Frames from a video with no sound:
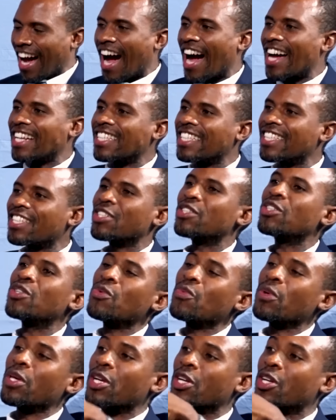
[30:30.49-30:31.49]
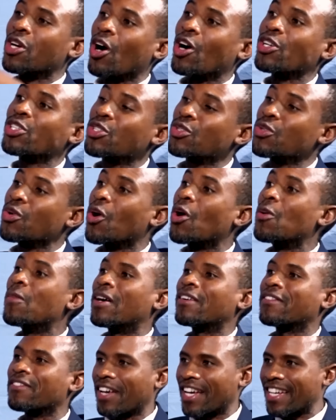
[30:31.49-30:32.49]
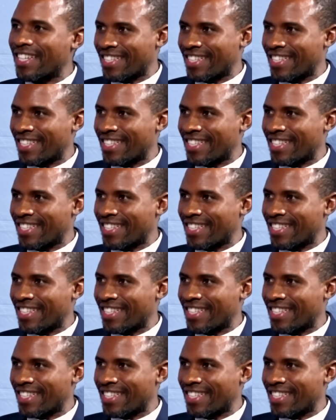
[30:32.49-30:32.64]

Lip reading: Until we got to Home Affairs.